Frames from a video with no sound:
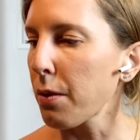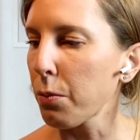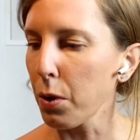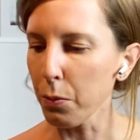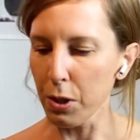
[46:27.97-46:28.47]

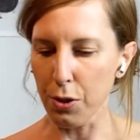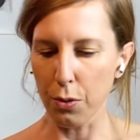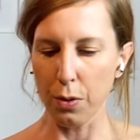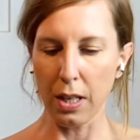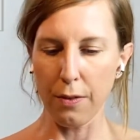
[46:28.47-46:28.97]
what we'll do,
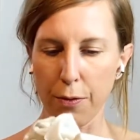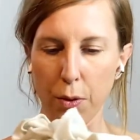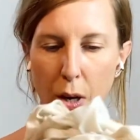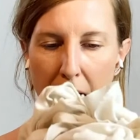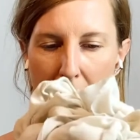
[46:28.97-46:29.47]
if
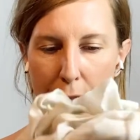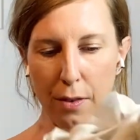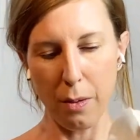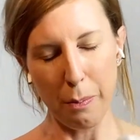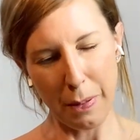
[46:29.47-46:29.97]
you have
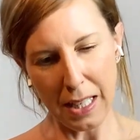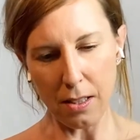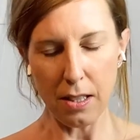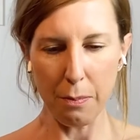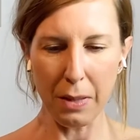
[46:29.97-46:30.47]
a
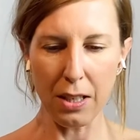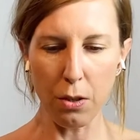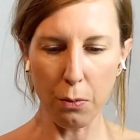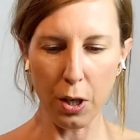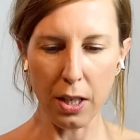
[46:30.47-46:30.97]
belt, it may
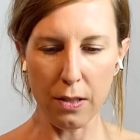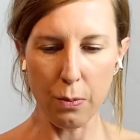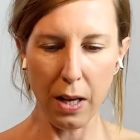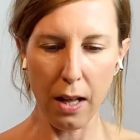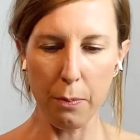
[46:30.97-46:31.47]
not work as
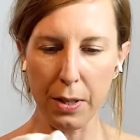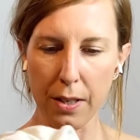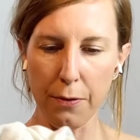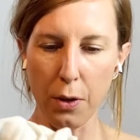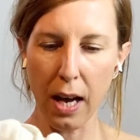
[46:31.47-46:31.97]
well, but
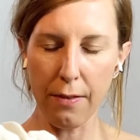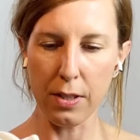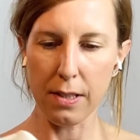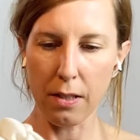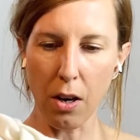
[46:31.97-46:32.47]
if you have a
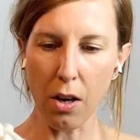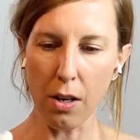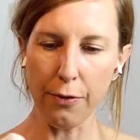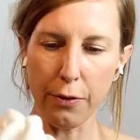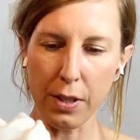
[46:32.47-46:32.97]

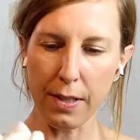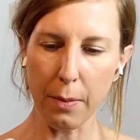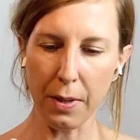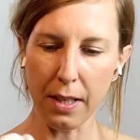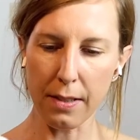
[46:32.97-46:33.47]
scarf or
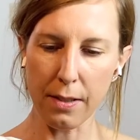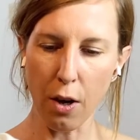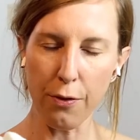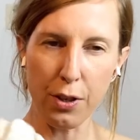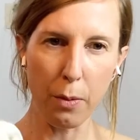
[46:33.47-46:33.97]
something
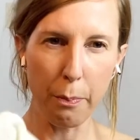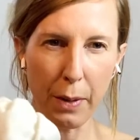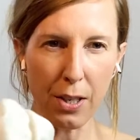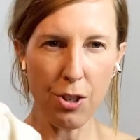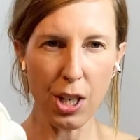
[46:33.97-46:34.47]
softer,
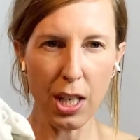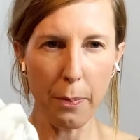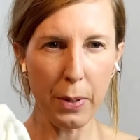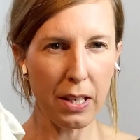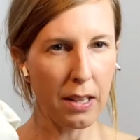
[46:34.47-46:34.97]
bunch it
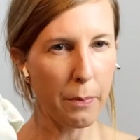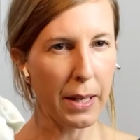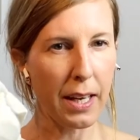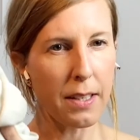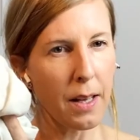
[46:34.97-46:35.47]
up a little
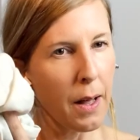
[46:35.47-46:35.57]
bit.